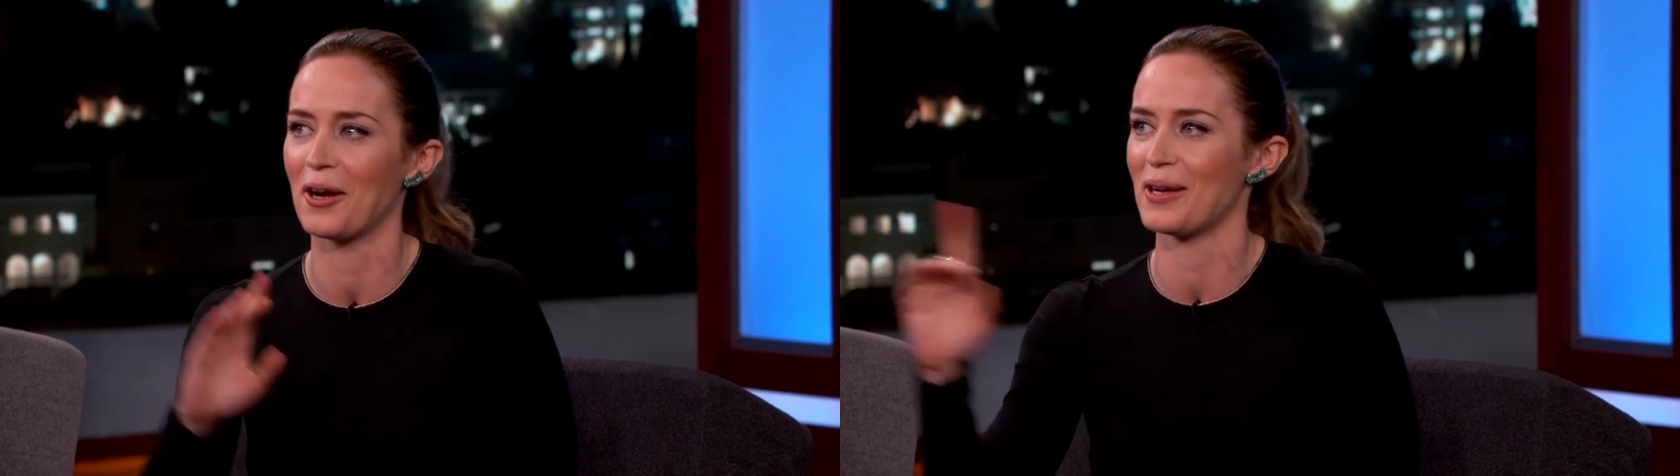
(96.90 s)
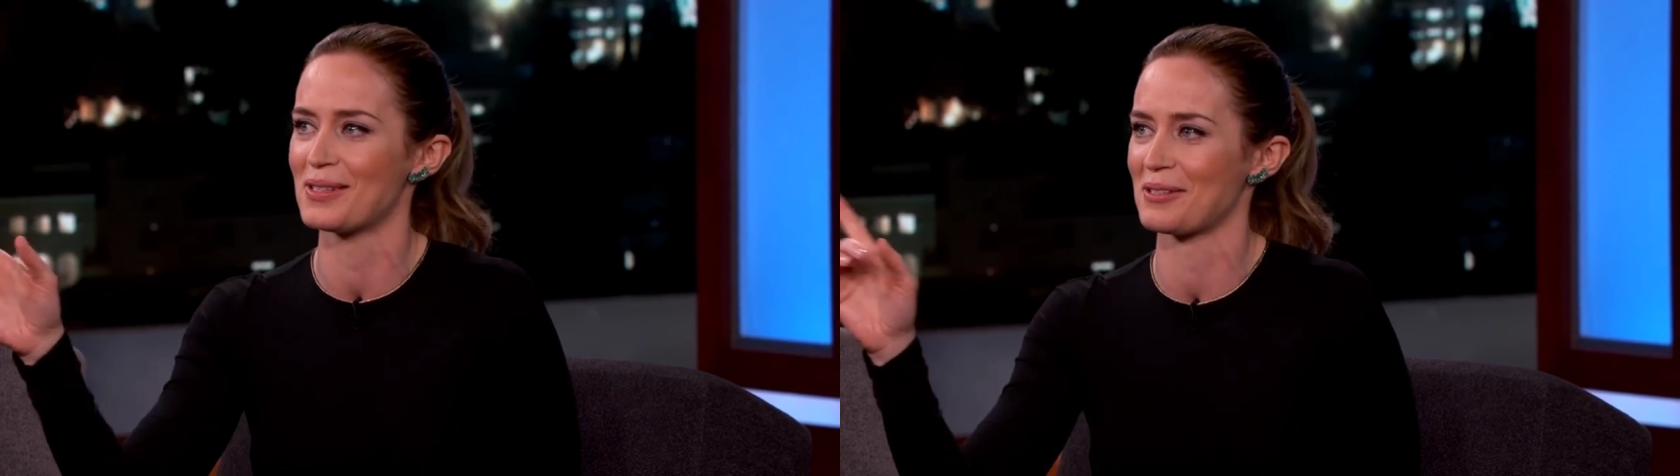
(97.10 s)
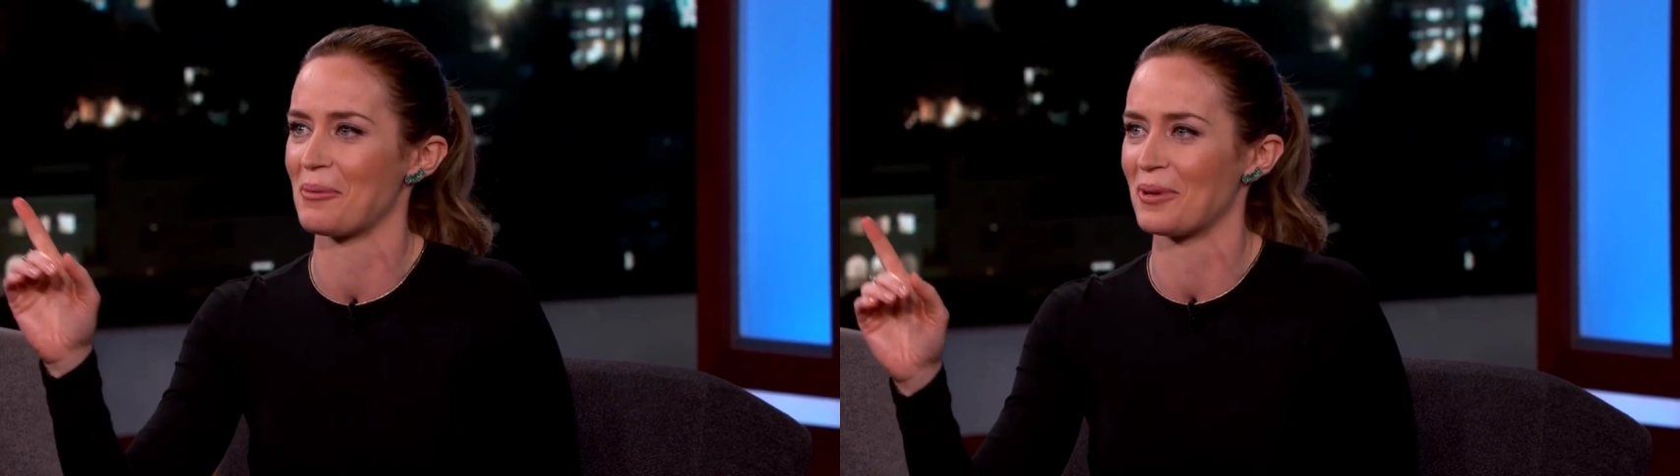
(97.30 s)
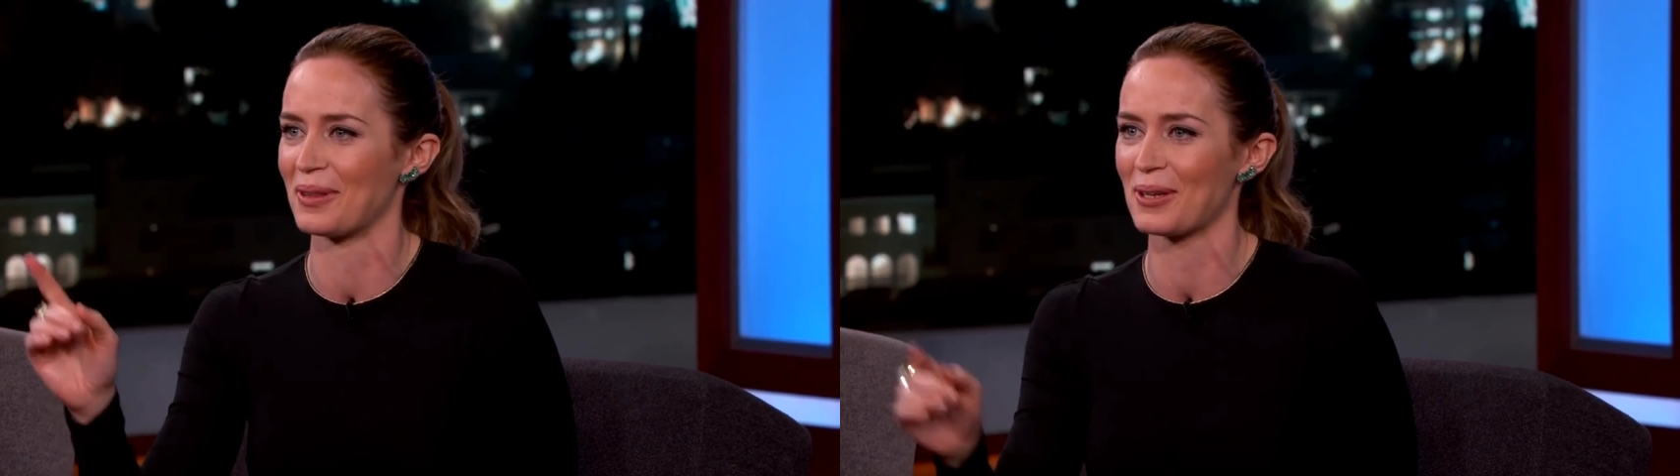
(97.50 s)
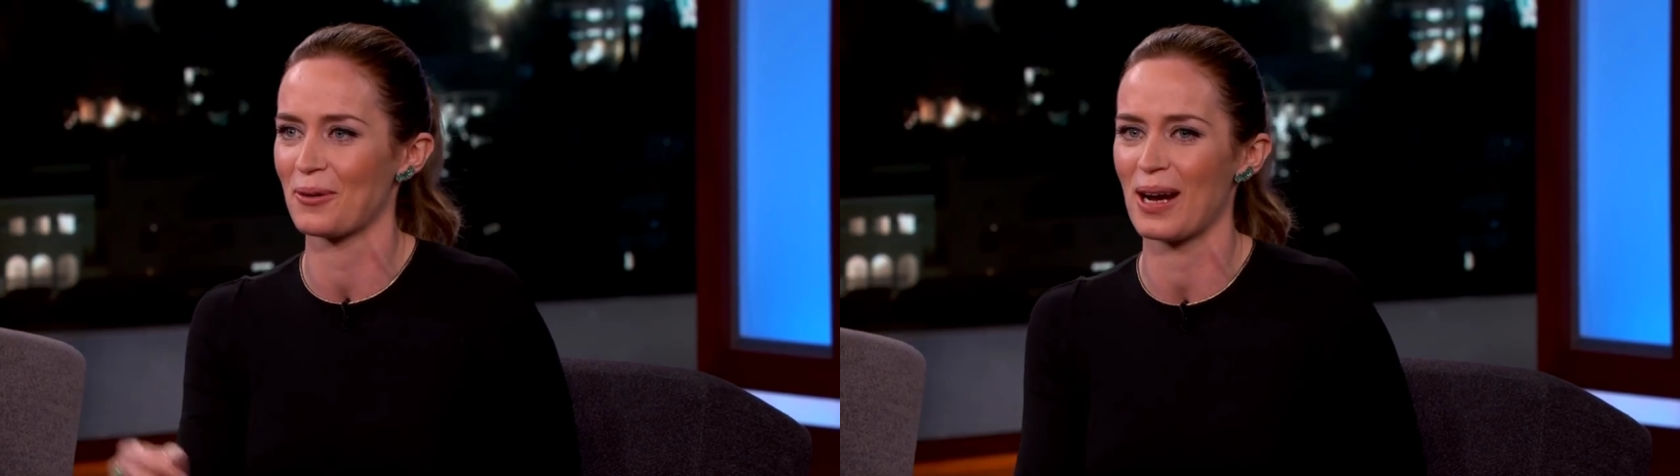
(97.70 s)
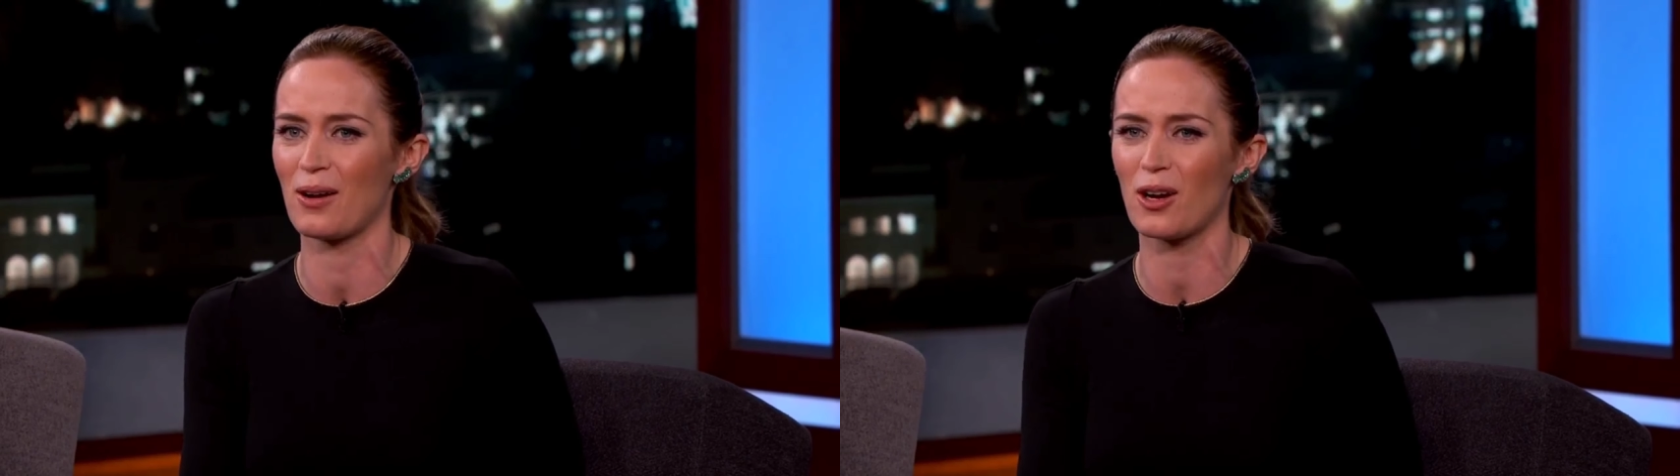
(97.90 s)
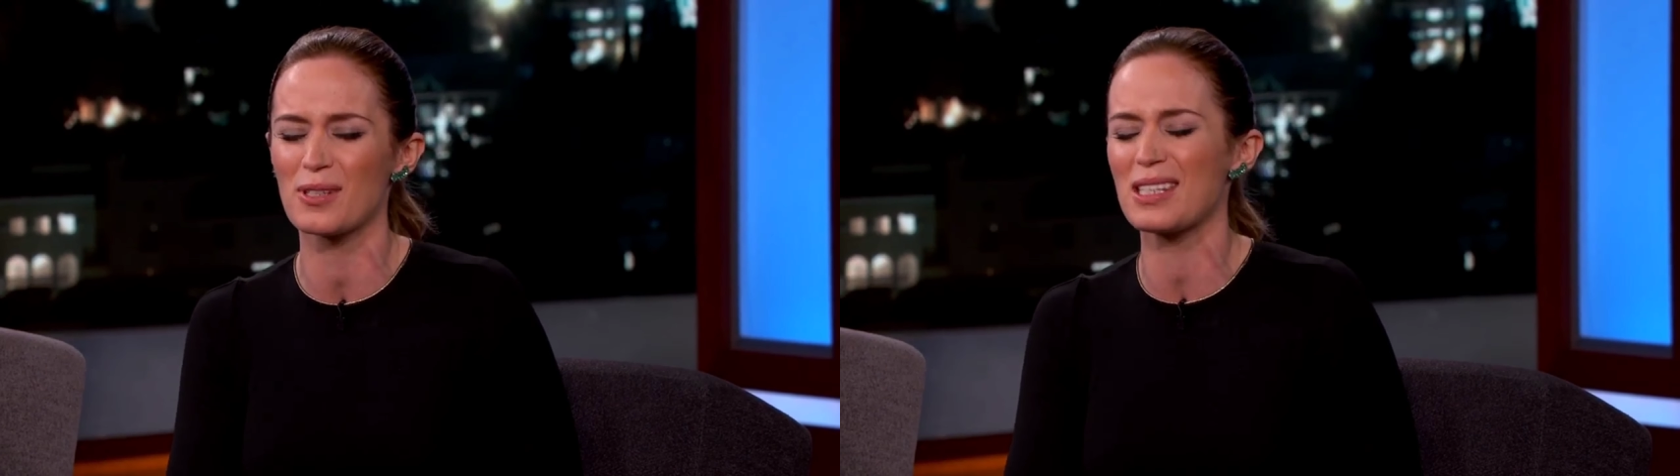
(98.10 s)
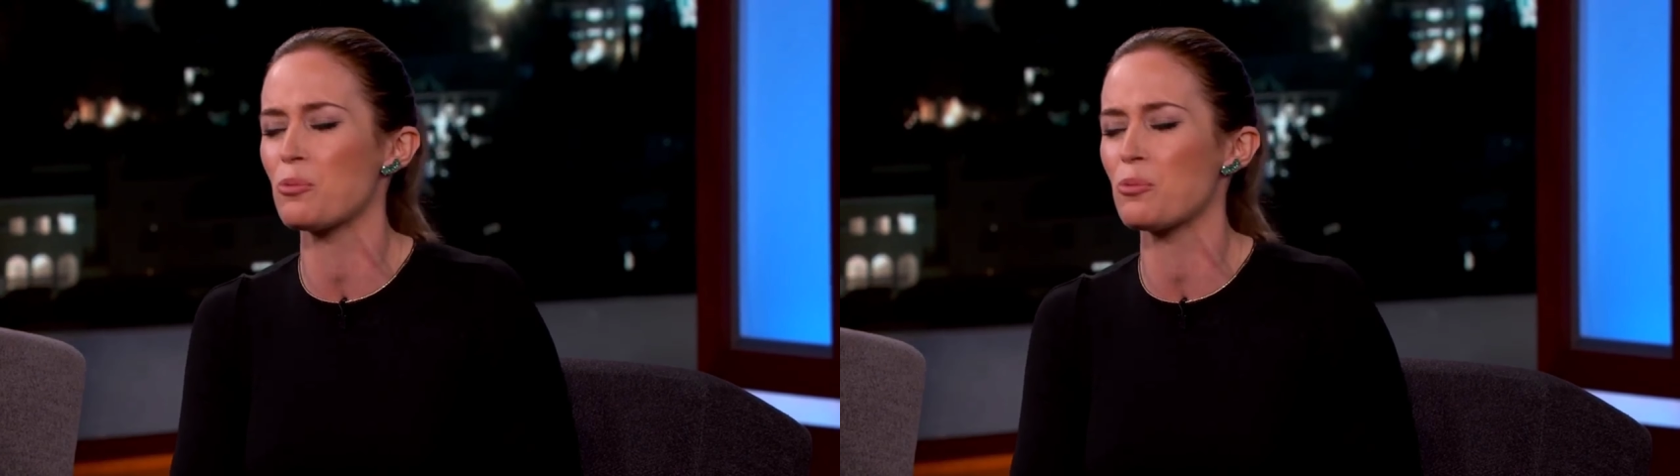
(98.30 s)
I heard someone in the crowd go, "See,